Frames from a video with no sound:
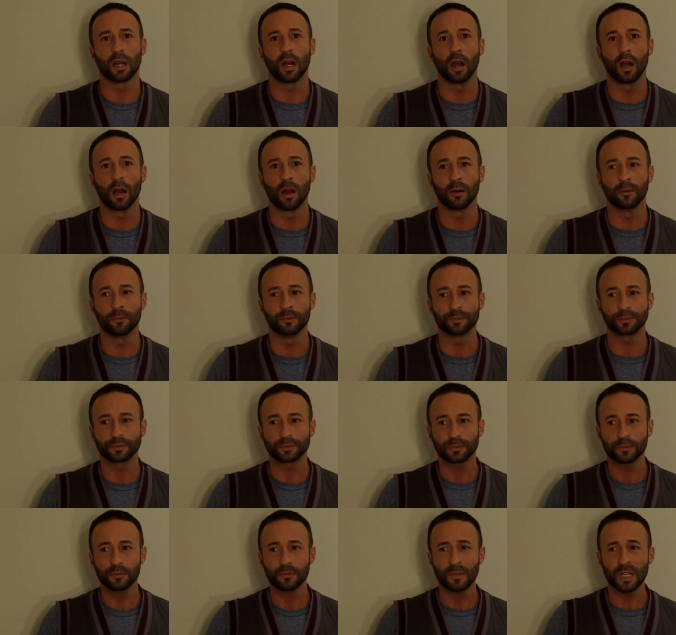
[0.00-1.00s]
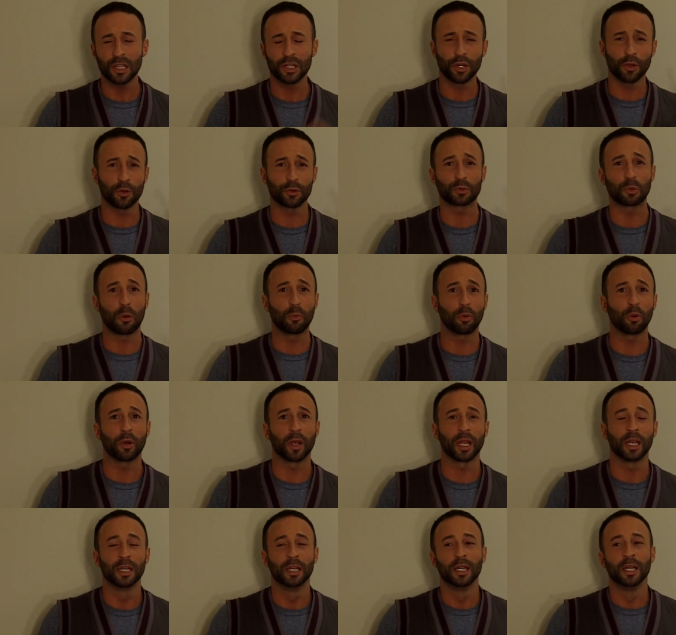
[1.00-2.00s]
Um, you know, there was one
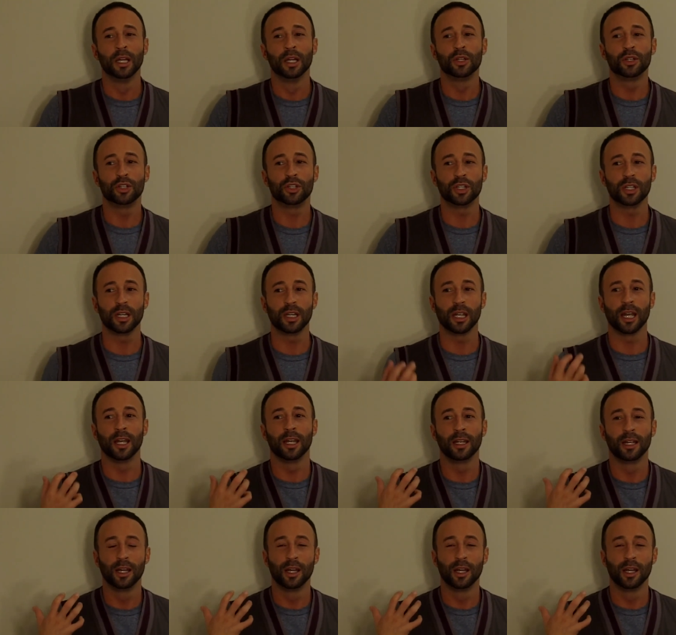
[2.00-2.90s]
point she